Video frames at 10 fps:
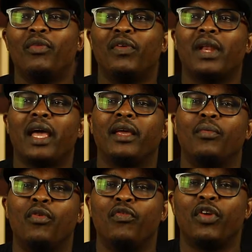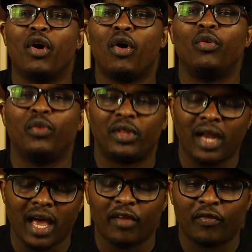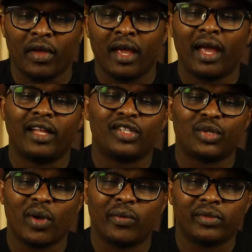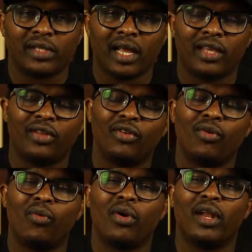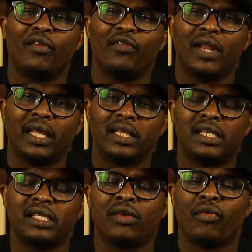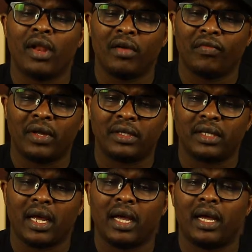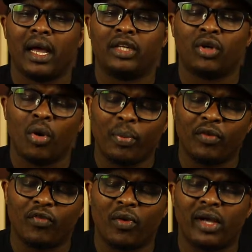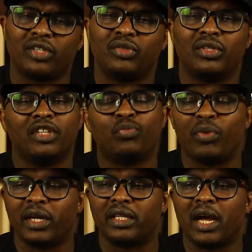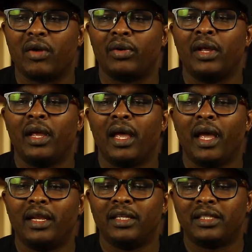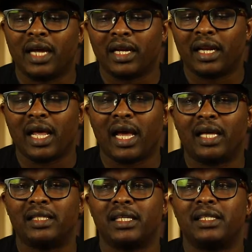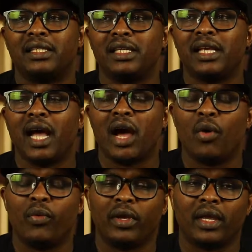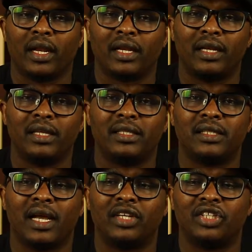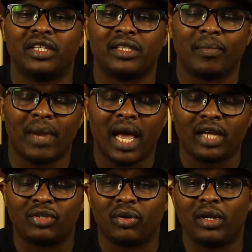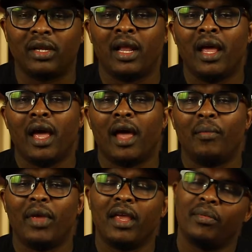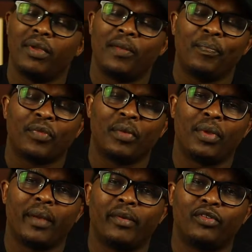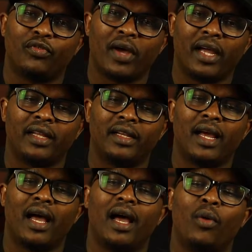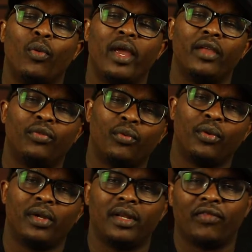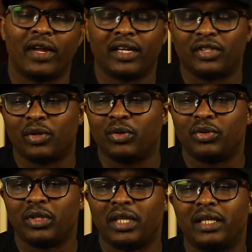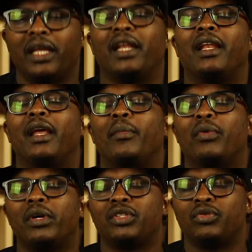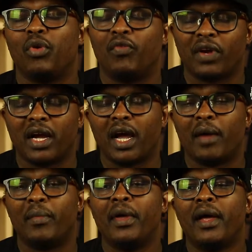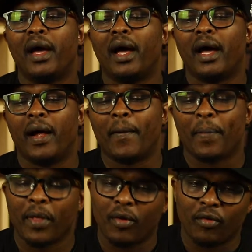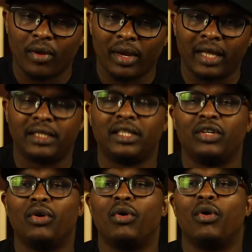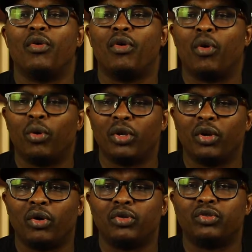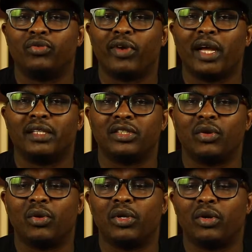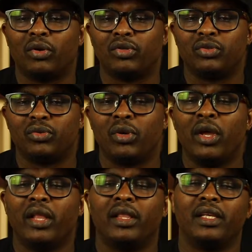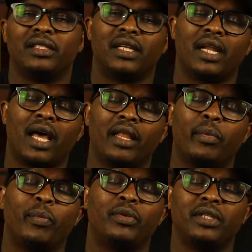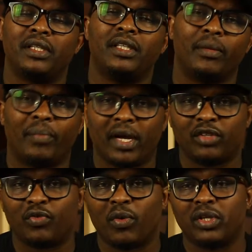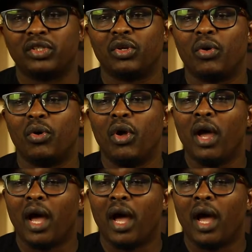like moving on with life. And so I was like, you know what? I feel like this is a relevant topic for us to just break down and internalize and see how we can at least shed some light on it and maybe be able to find a way through it, find a solution that can enable us to overcome letting go or holding on to grudges, holding on to things that other people did in the past for us. So